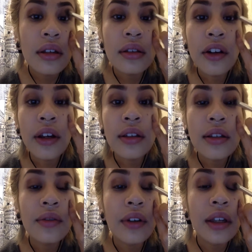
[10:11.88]
Sorry, this is
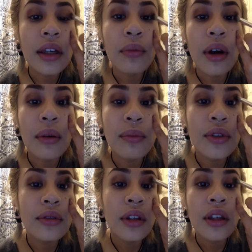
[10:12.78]
a very, like, improv
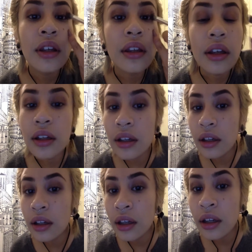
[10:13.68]
way
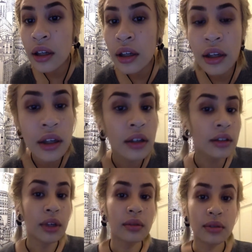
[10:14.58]

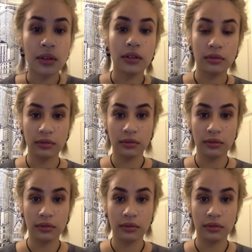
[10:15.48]
makeup tutorial.